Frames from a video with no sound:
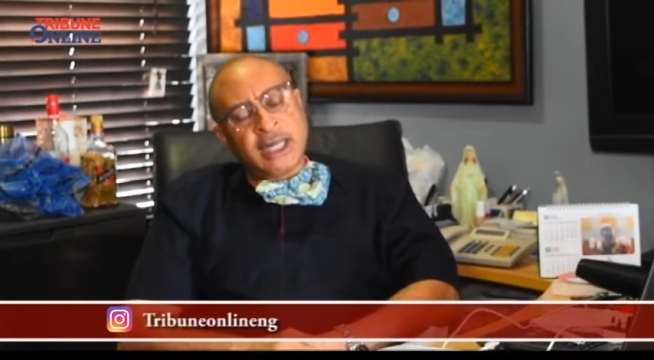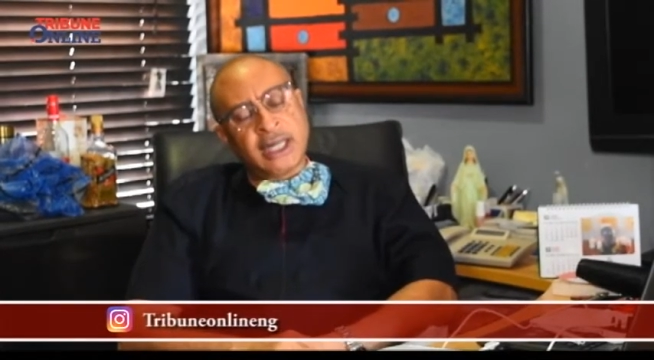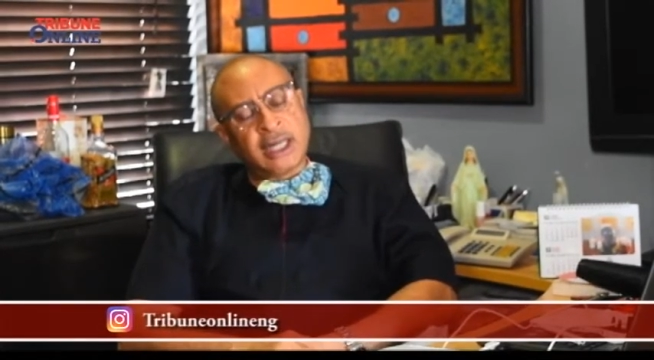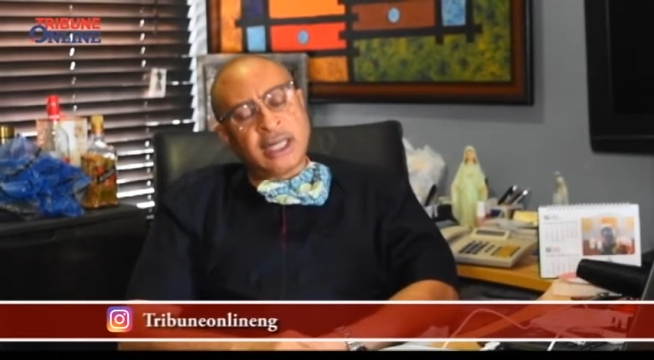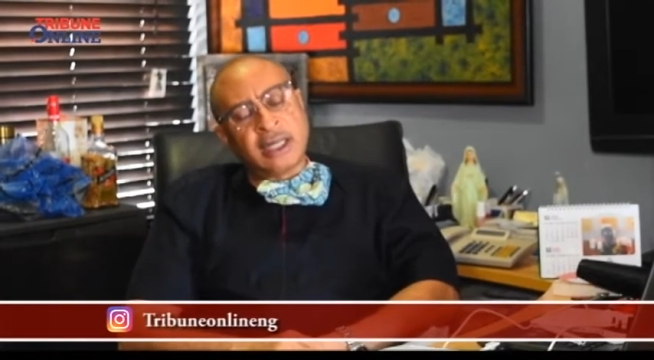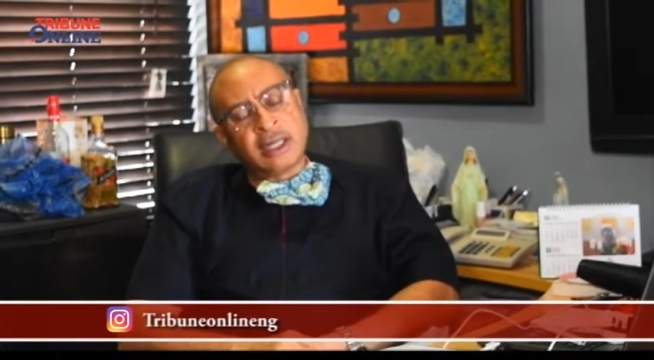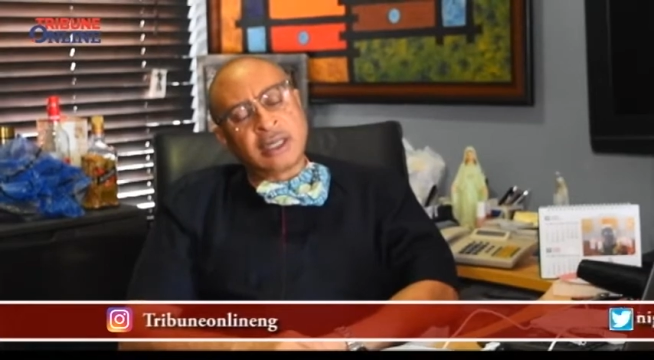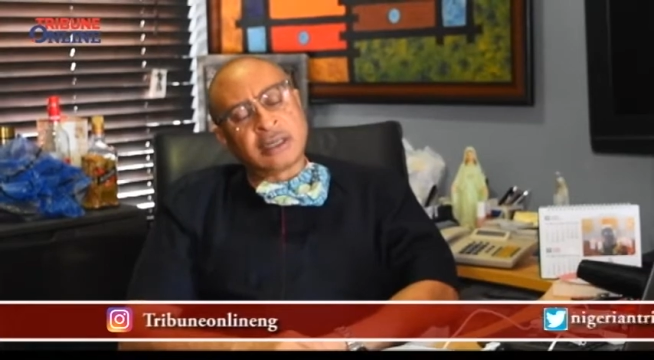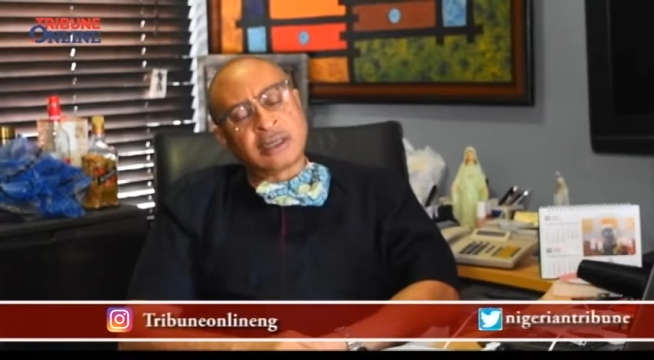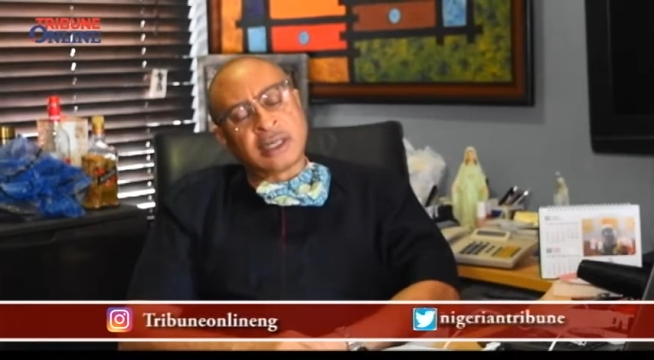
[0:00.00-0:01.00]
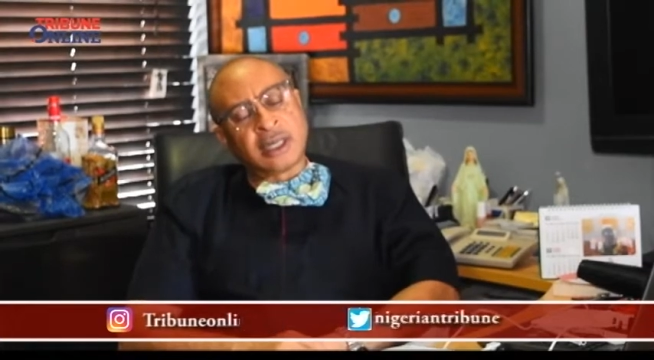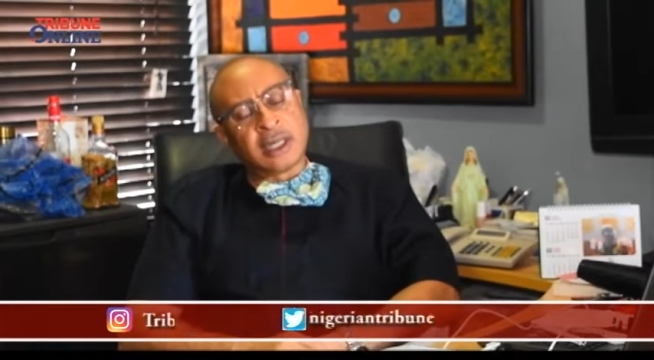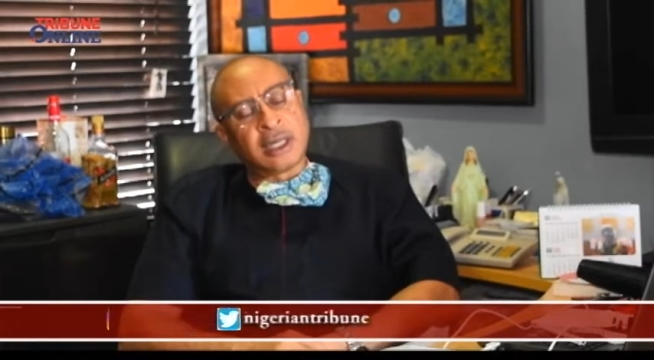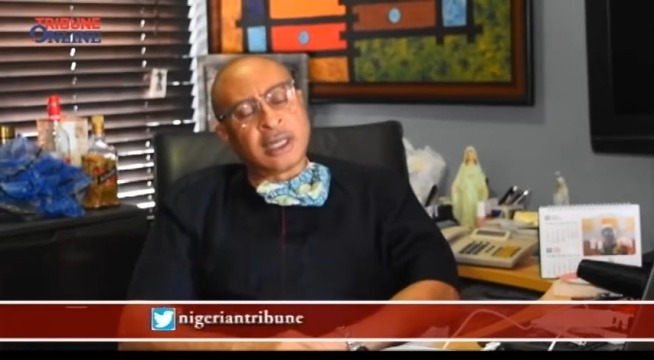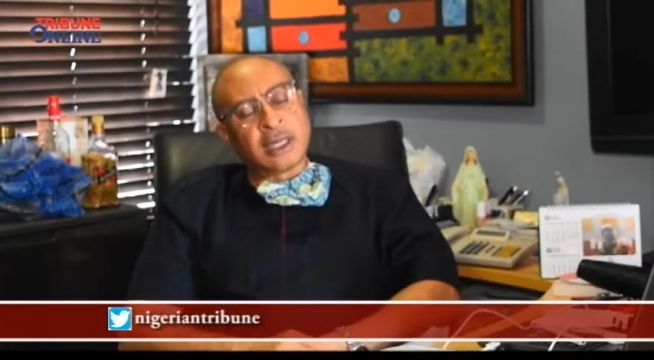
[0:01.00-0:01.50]
I think it's
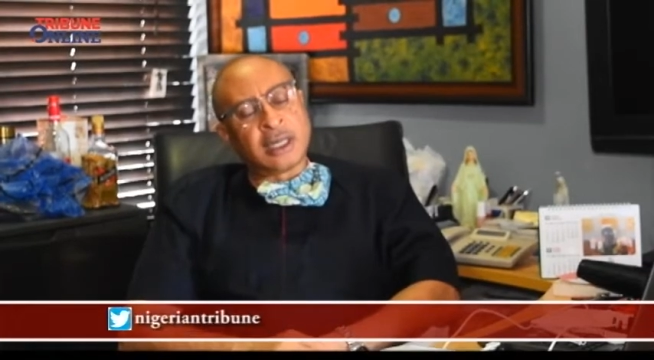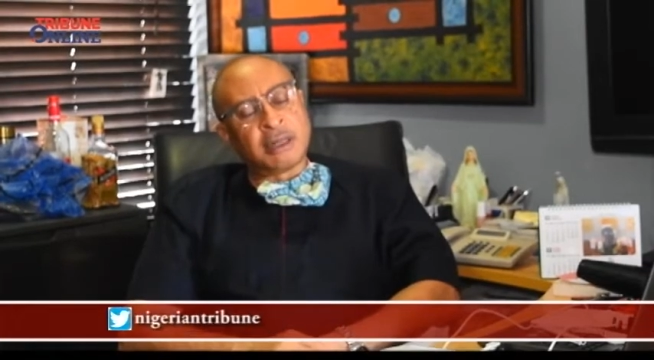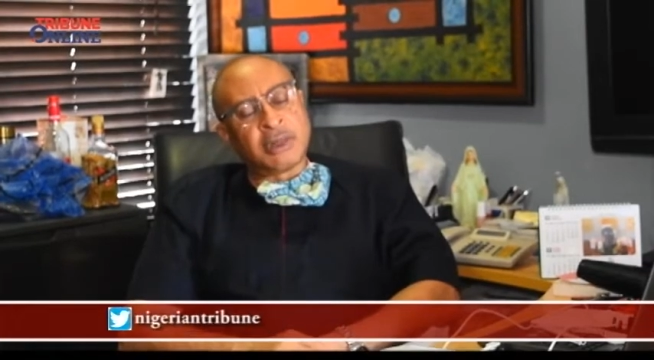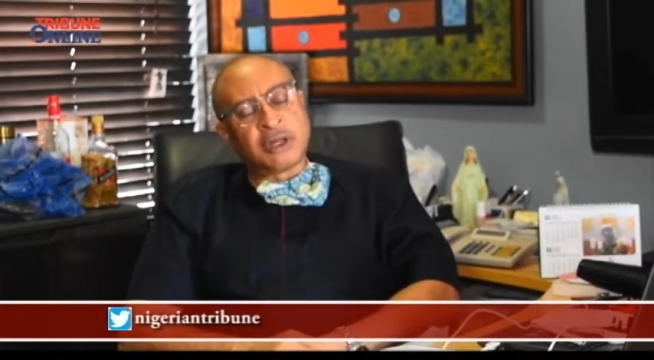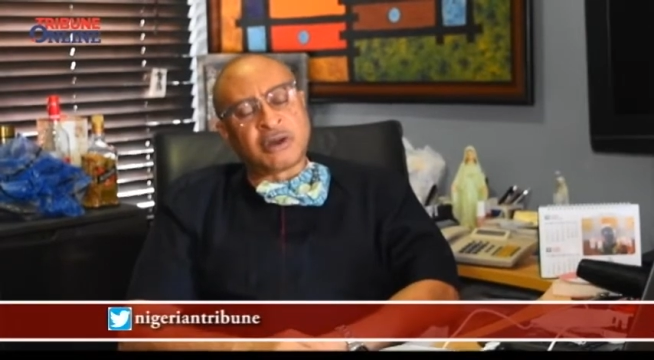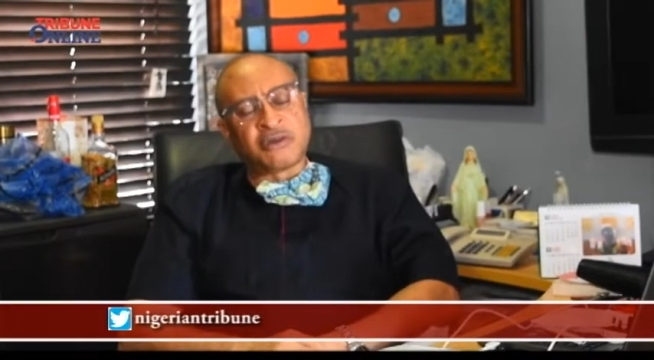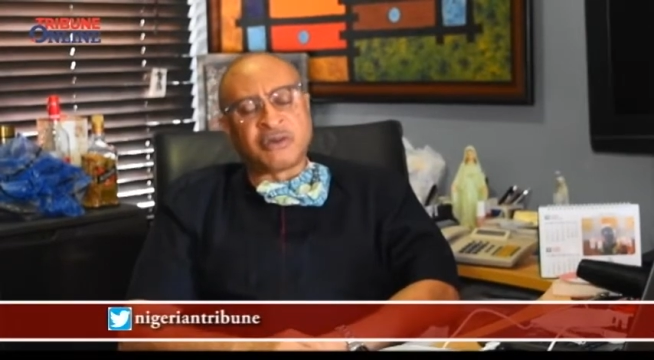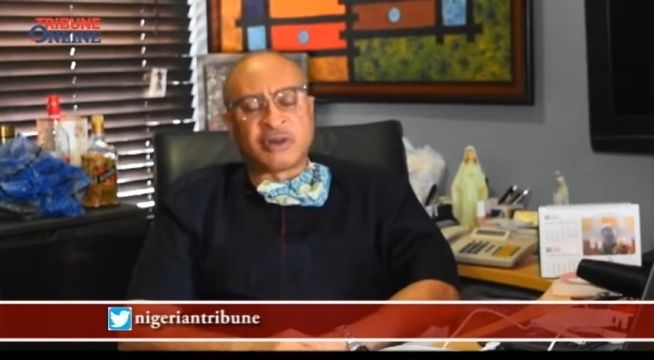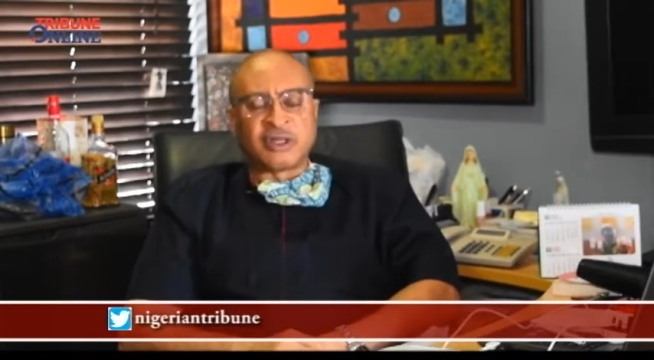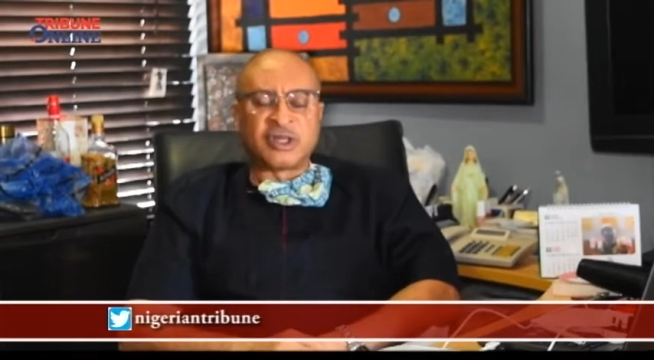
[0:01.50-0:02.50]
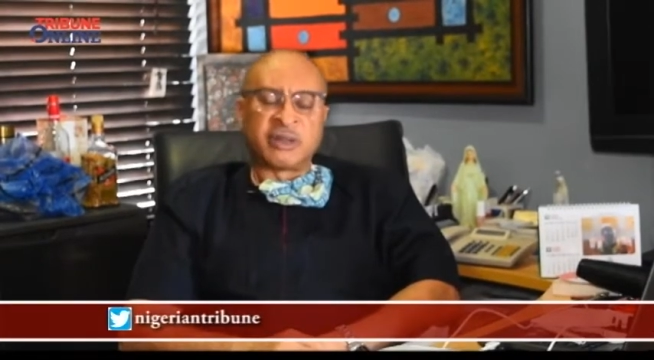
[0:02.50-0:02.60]
it's